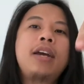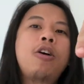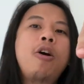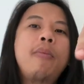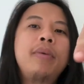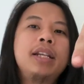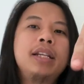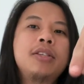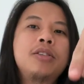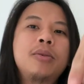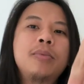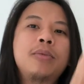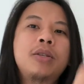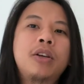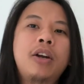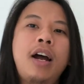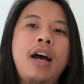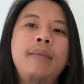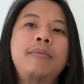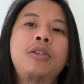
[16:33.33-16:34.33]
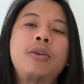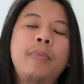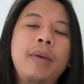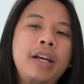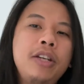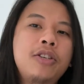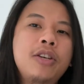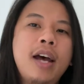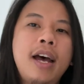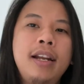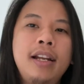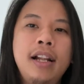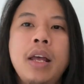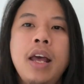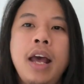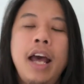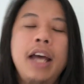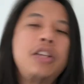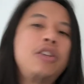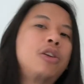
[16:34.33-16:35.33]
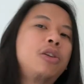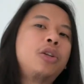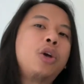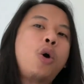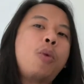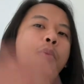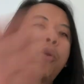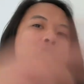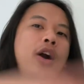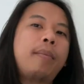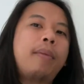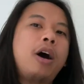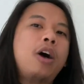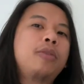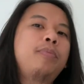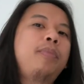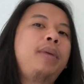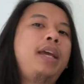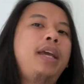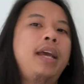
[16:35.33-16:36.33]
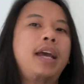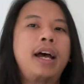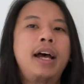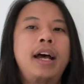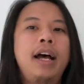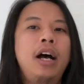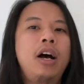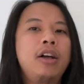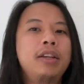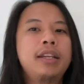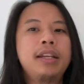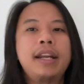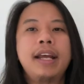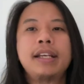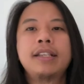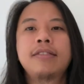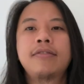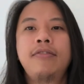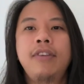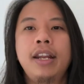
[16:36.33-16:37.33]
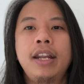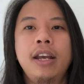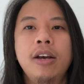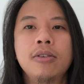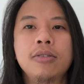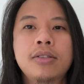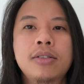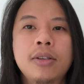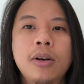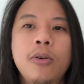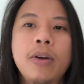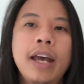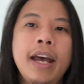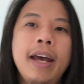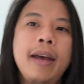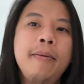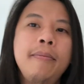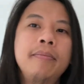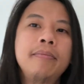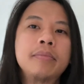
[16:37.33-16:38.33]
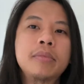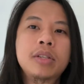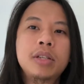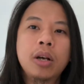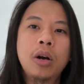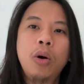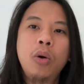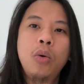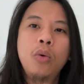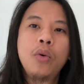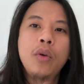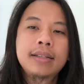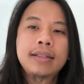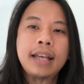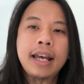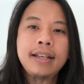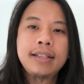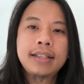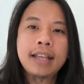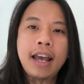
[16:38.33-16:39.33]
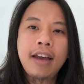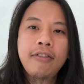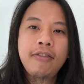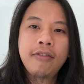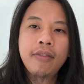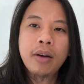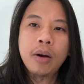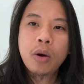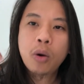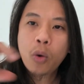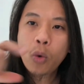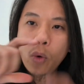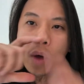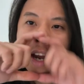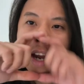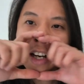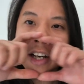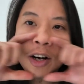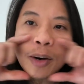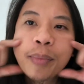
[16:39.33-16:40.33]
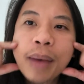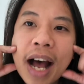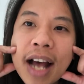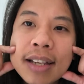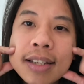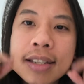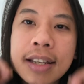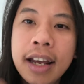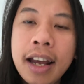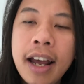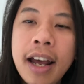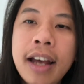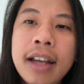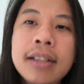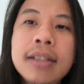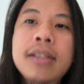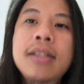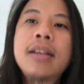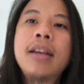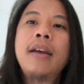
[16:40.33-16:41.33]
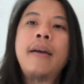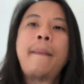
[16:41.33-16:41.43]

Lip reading: comment, and subscribe to my channel. And you'll know more about me on the next videos. Okay? So, stay safe, wear your mask, and